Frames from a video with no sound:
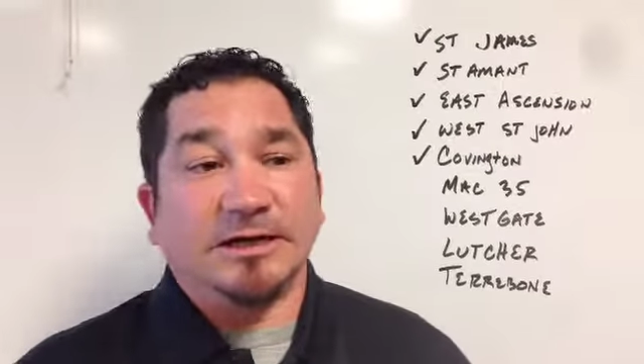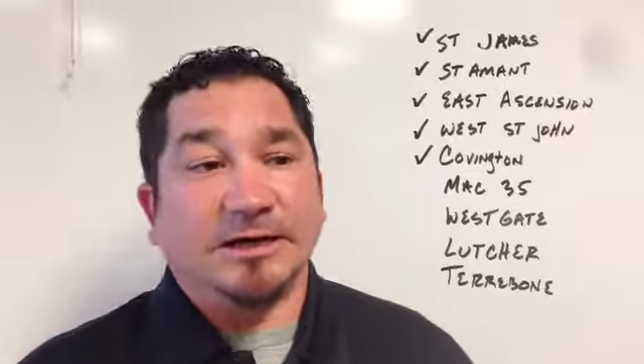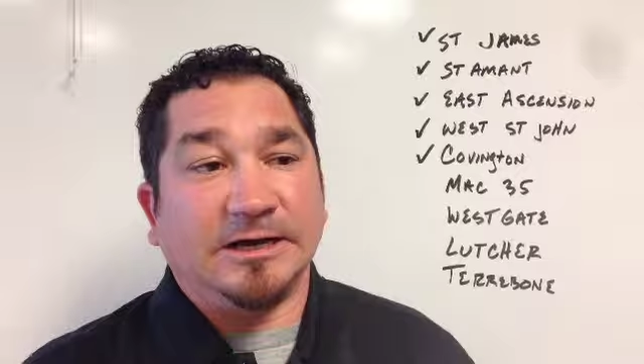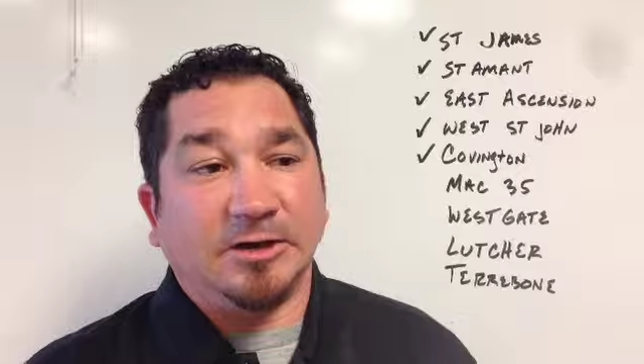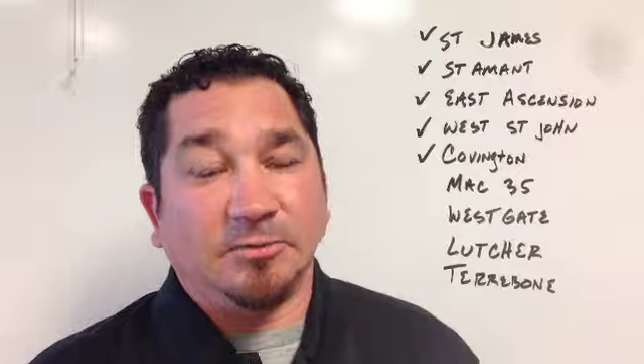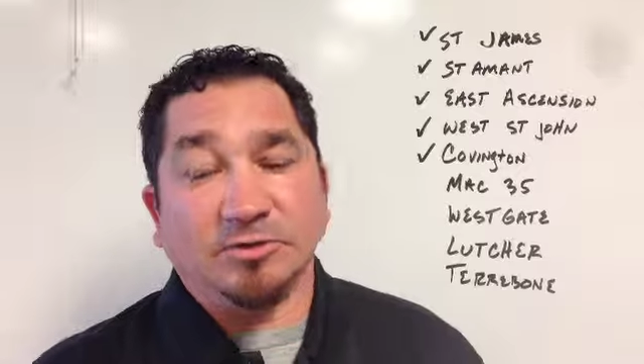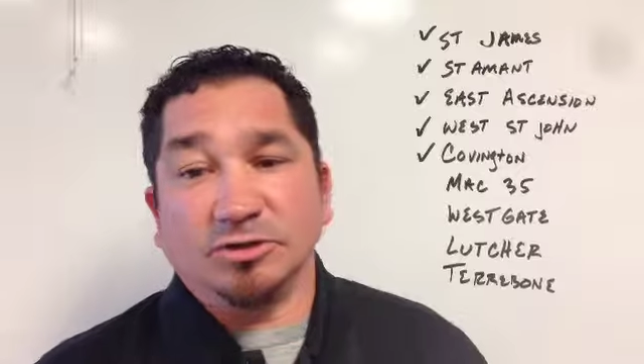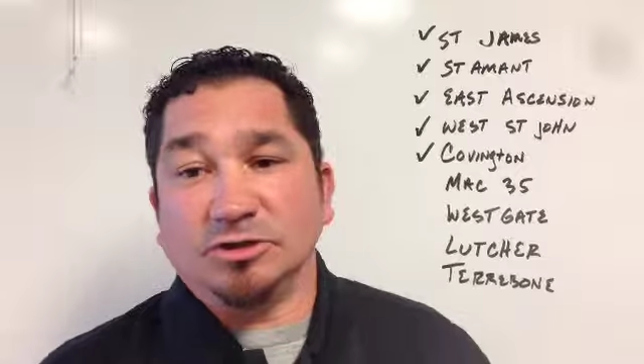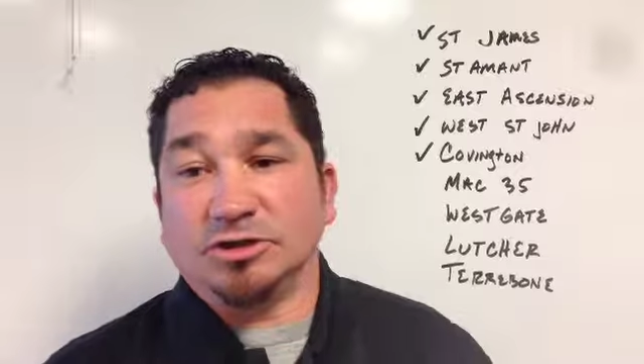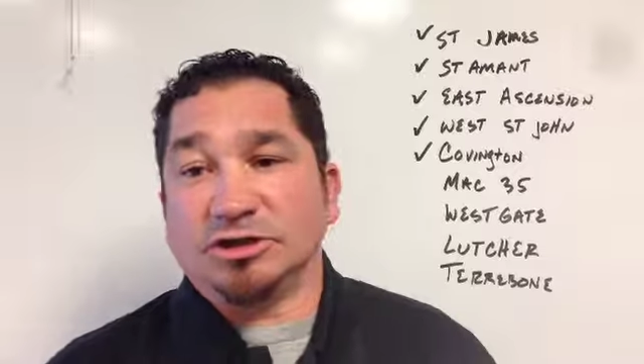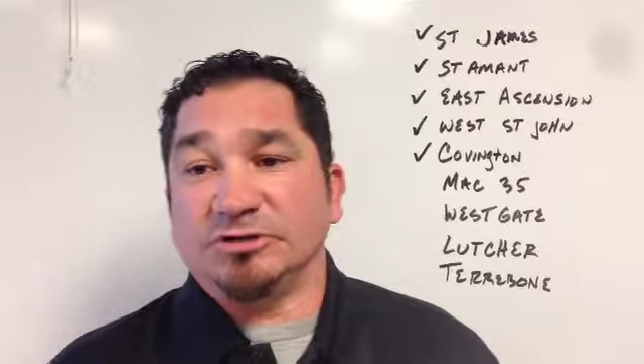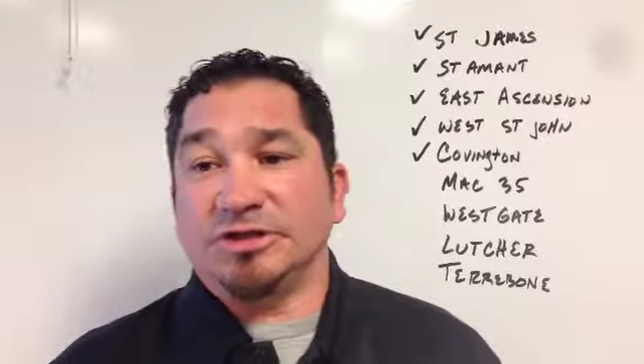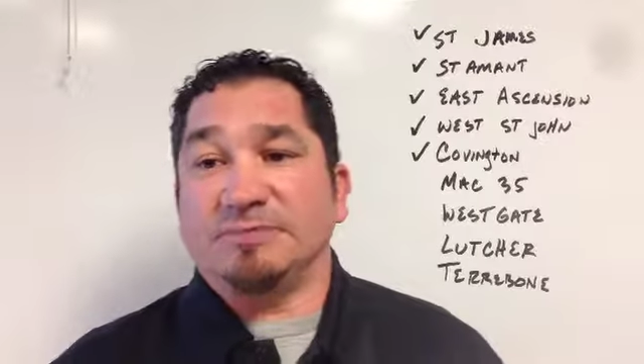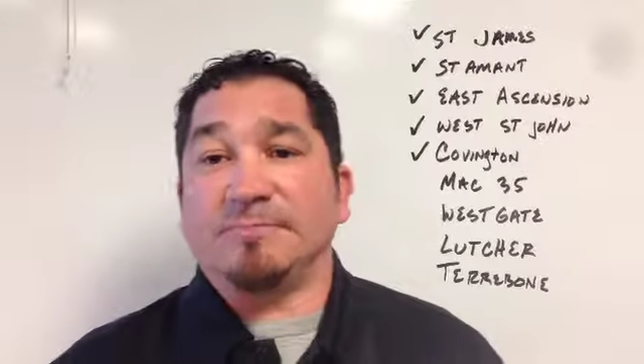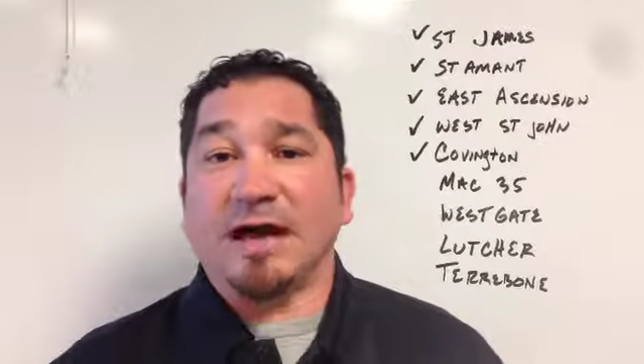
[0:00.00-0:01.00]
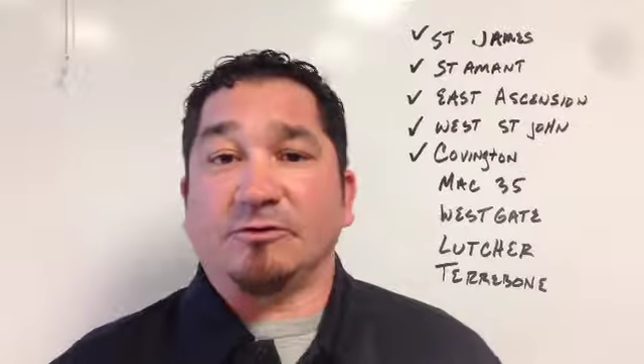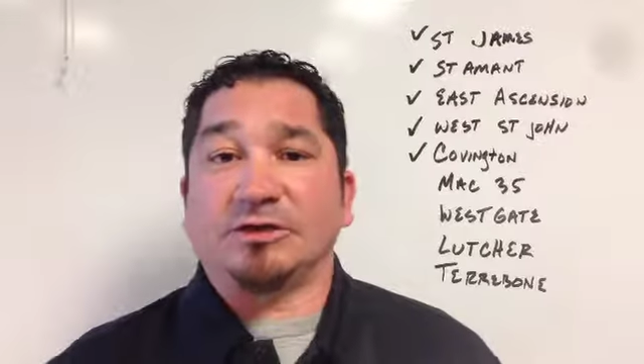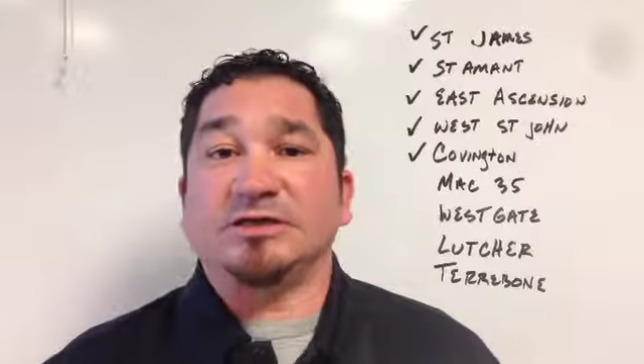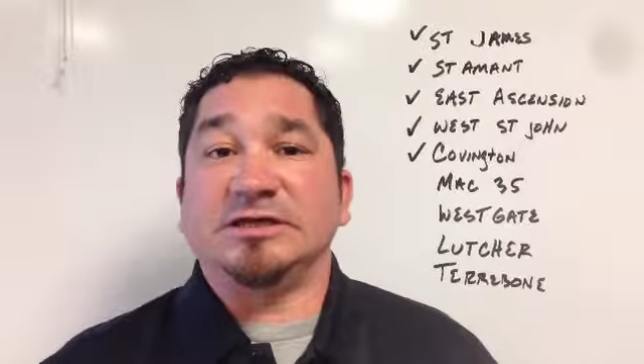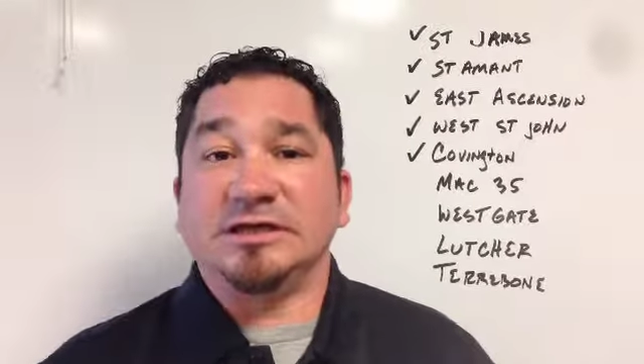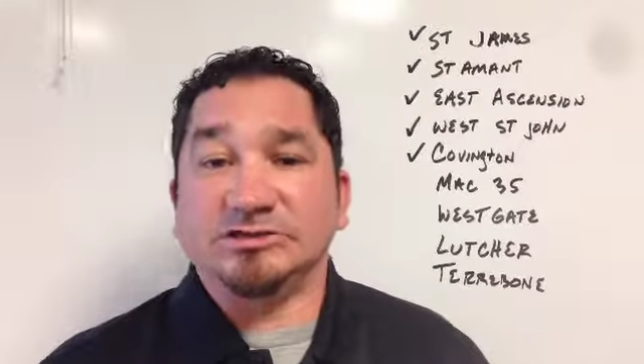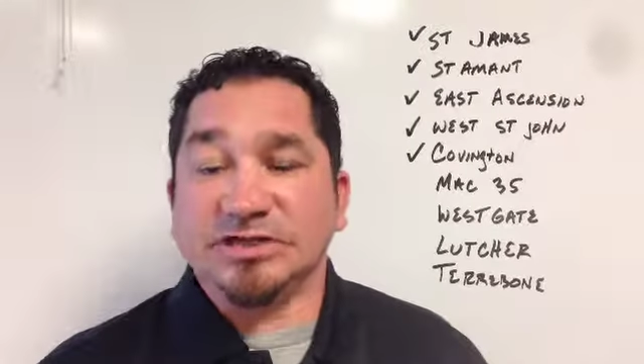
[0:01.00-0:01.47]
Uh, when you look at the amount
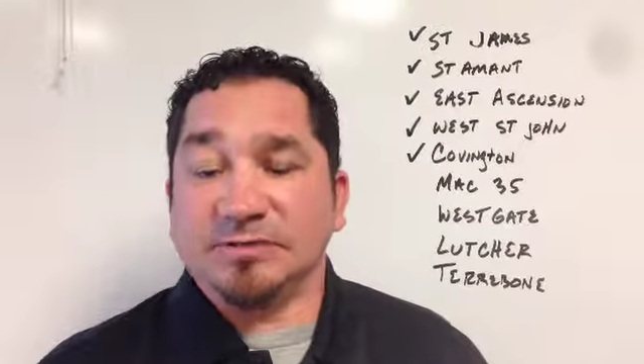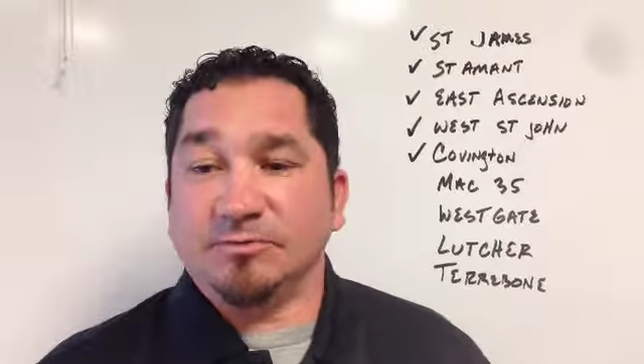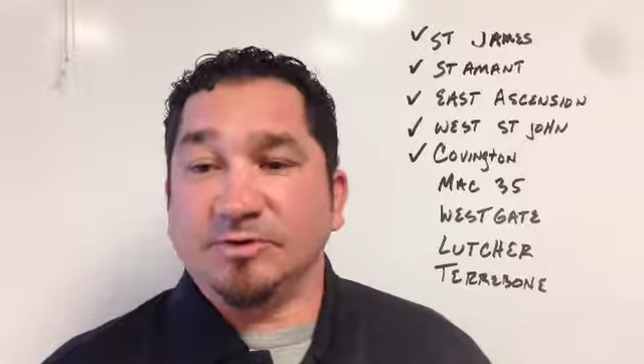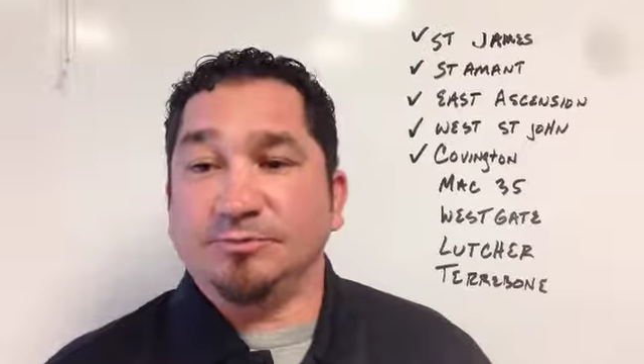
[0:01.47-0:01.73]
of kids that